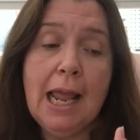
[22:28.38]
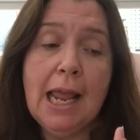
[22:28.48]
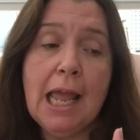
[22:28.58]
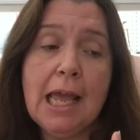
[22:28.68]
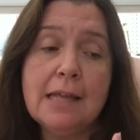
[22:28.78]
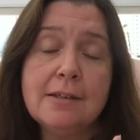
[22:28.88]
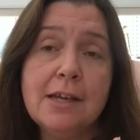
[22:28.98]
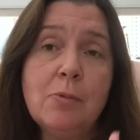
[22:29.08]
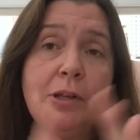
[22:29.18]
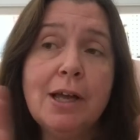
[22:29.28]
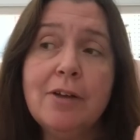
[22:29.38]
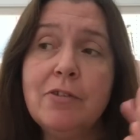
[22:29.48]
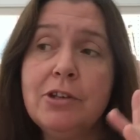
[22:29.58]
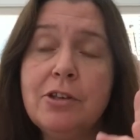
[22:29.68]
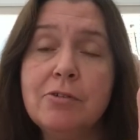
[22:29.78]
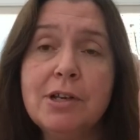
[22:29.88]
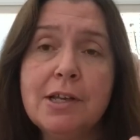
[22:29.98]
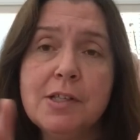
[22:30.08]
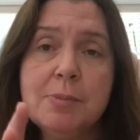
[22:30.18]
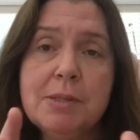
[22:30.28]
And I will have another
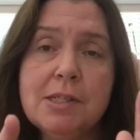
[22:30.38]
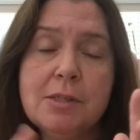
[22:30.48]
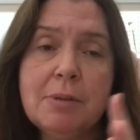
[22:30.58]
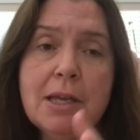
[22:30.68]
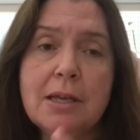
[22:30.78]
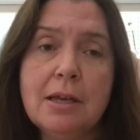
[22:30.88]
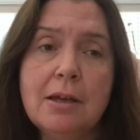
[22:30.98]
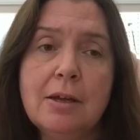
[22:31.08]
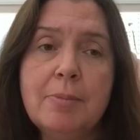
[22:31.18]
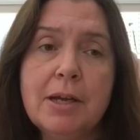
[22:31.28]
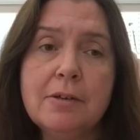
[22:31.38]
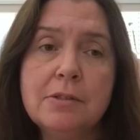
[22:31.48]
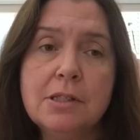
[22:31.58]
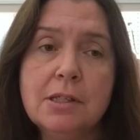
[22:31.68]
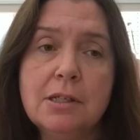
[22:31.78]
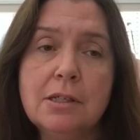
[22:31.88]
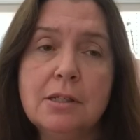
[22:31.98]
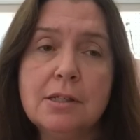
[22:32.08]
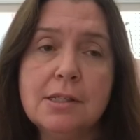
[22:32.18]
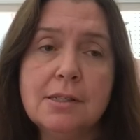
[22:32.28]
announcement to make about
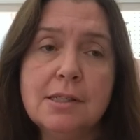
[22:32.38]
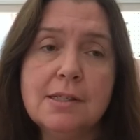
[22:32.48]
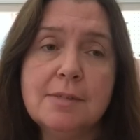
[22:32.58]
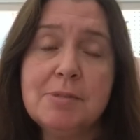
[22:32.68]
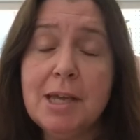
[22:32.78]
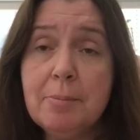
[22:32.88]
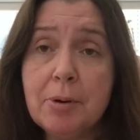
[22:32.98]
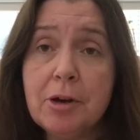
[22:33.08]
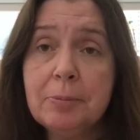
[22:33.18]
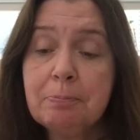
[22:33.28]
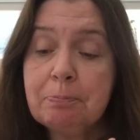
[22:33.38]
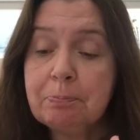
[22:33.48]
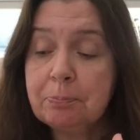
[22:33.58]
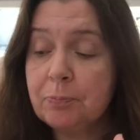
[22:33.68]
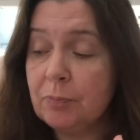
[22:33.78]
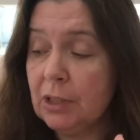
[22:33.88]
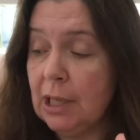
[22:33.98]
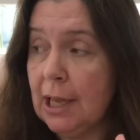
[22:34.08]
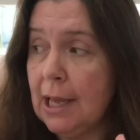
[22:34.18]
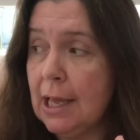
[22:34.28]
uh, September
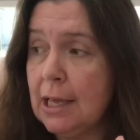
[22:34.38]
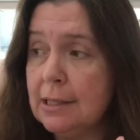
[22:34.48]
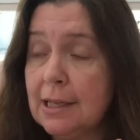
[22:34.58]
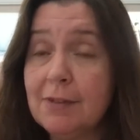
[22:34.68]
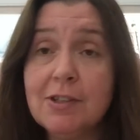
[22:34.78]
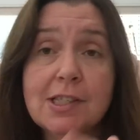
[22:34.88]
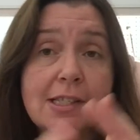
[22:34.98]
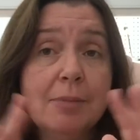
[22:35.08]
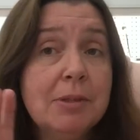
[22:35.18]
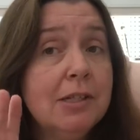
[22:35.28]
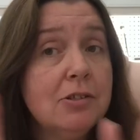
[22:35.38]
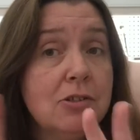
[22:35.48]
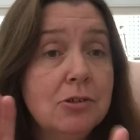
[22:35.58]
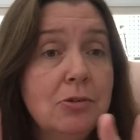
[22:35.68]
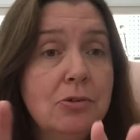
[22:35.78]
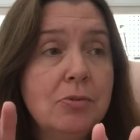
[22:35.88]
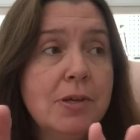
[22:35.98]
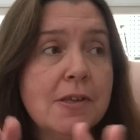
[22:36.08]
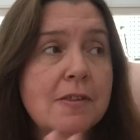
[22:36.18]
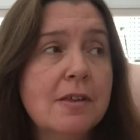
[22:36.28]
and having something to do
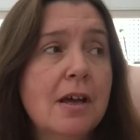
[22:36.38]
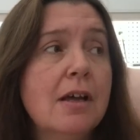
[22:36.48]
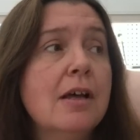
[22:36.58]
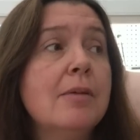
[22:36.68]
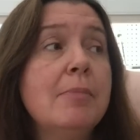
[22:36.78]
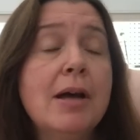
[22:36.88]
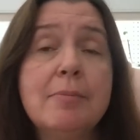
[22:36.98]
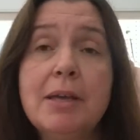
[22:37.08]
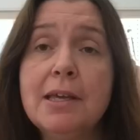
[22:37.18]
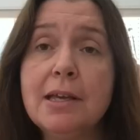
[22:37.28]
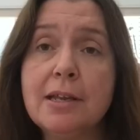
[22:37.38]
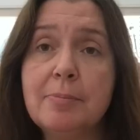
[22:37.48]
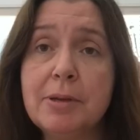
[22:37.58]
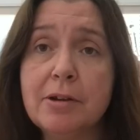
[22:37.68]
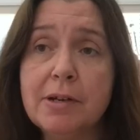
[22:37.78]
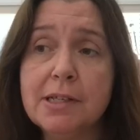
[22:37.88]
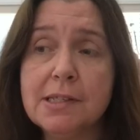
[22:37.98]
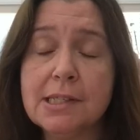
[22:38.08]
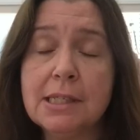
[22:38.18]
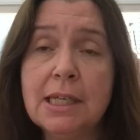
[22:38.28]
with uh, my making an
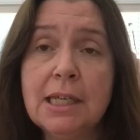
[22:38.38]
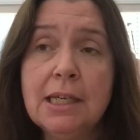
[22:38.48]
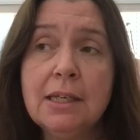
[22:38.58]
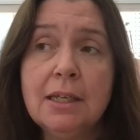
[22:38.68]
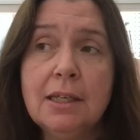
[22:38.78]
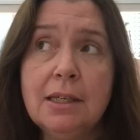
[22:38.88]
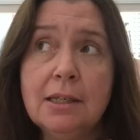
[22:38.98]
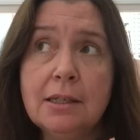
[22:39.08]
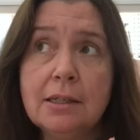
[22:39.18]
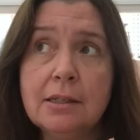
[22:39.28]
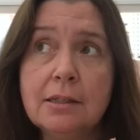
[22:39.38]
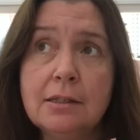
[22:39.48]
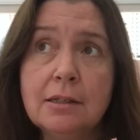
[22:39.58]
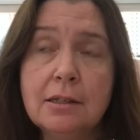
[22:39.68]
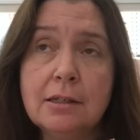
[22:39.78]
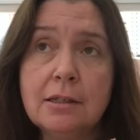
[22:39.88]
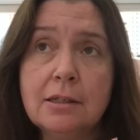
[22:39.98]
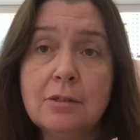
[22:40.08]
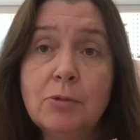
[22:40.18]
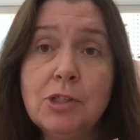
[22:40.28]
appearance in
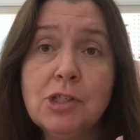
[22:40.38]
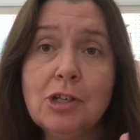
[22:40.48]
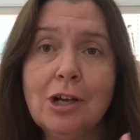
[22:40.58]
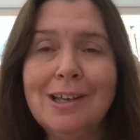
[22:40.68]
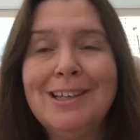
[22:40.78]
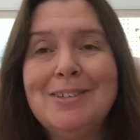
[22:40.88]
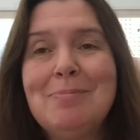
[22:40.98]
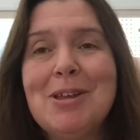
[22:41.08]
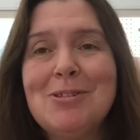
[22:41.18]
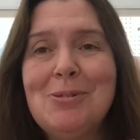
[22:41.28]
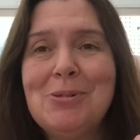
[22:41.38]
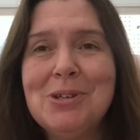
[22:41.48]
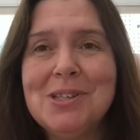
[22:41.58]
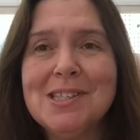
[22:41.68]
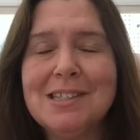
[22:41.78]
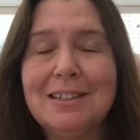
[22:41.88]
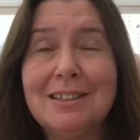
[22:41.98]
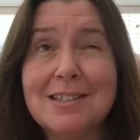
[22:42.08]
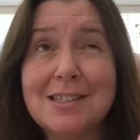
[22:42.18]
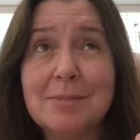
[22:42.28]
uh, Woodstock in Bethel Woods,
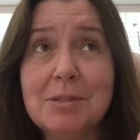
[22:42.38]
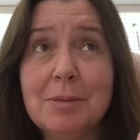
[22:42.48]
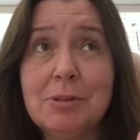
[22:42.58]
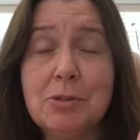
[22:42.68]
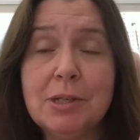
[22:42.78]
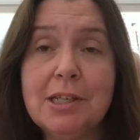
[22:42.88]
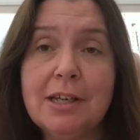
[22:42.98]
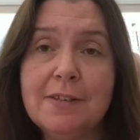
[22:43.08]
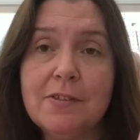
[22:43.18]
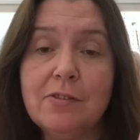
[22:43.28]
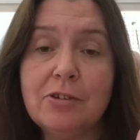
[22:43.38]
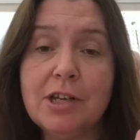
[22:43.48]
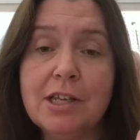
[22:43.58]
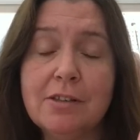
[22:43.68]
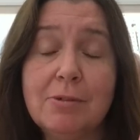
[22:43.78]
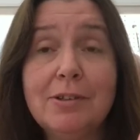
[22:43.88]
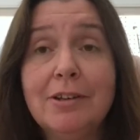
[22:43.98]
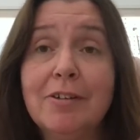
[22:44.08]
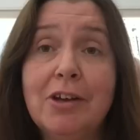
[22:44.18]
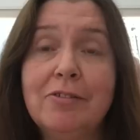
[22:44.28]
uh, September 29th and 30th. Well,
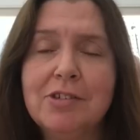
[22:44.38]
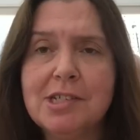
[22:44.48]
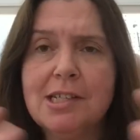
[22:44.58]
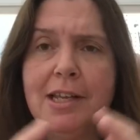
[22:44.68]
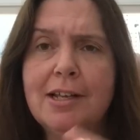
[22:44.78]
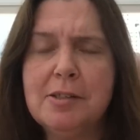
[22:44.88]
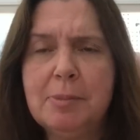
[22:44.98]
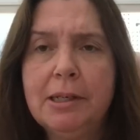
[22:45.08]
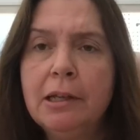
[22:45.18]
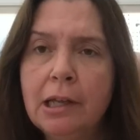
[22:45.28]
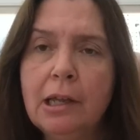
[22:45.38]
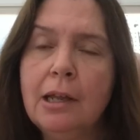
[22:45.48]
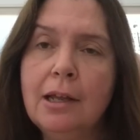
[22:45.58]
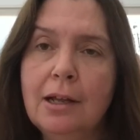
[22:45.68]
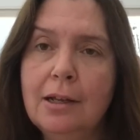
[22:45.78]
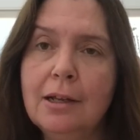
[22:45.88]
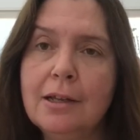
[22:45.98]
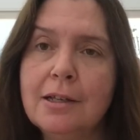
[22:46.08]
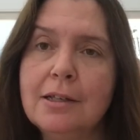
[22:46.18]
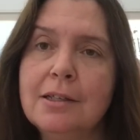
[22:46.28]
there we go. There's the announcement.
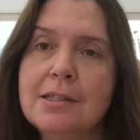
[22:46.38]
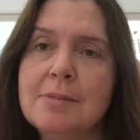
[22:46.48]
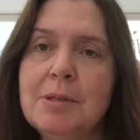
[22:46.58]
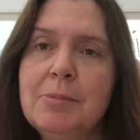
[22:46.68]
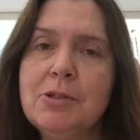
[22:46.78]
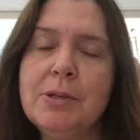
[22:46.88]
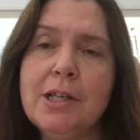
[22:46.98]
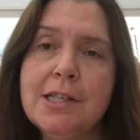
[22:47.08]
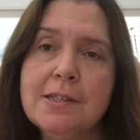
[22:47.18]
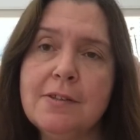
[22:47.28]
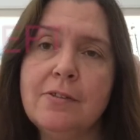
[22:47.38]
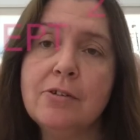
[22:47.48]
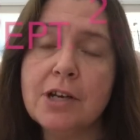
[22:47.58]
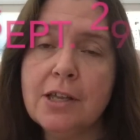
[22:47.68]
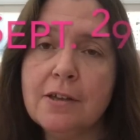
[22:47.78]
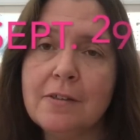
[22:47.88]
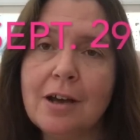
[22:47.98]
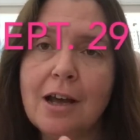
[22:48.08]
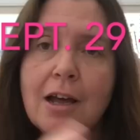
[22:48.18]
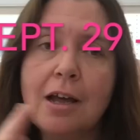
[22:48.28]
Uh, September 29th and 30th,
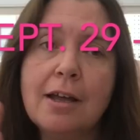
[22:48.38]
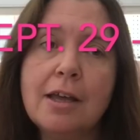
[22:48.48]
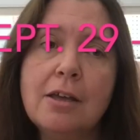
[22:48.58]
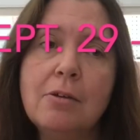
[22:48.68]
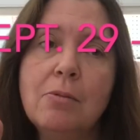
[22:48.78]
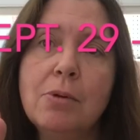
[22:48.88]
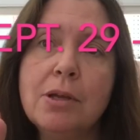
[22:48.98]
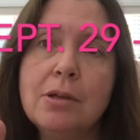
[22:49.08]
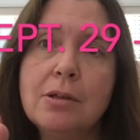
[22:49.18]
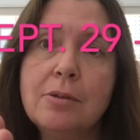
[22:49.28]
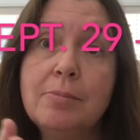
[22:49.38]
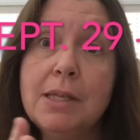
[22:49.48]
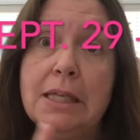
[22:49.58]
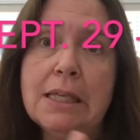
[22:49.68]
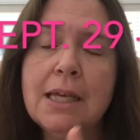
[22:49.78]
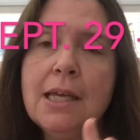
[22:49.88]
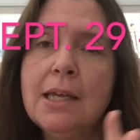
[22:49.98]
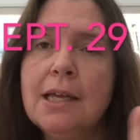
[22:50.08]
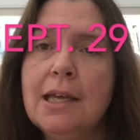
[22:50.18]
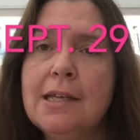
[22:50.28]
I will be
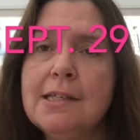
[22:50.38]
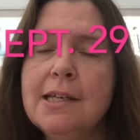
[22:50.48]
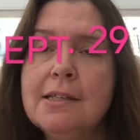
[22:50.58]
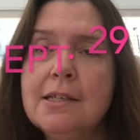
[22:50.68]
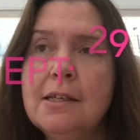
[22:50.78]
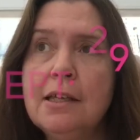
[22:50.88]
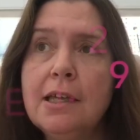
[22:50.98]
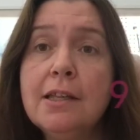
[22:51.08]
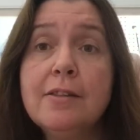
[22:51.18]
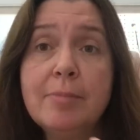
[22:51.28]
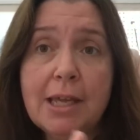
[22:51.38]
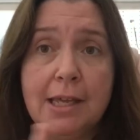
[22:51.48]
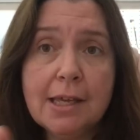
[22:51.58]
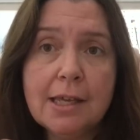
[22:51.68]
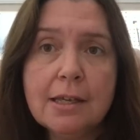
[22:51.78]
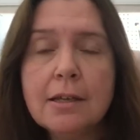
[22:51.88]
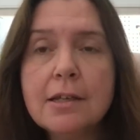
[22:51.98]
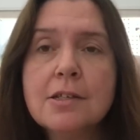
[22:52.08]
attending In the Making.